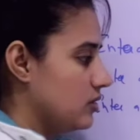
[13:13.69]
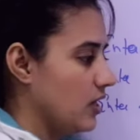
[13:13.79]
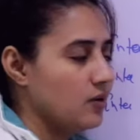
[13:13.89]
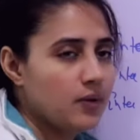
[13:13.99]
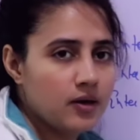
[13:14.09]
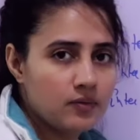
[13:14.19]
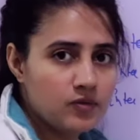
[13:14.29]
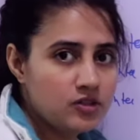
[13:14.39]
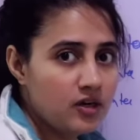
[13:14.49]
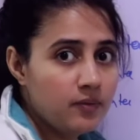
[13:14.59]
statement.
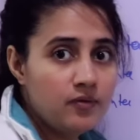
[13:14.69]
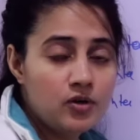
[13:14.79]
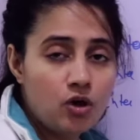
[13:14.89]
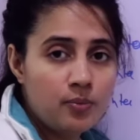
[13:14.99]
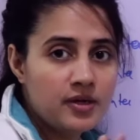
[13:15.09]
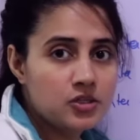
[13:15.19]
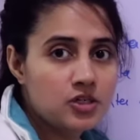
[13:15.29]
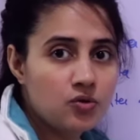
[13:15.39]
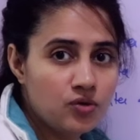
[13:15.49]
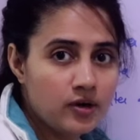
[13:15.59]
This statement will not be
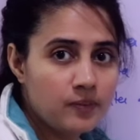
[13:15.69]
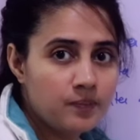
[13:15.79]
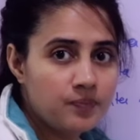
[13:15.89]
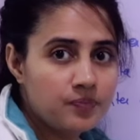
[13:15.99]
executed.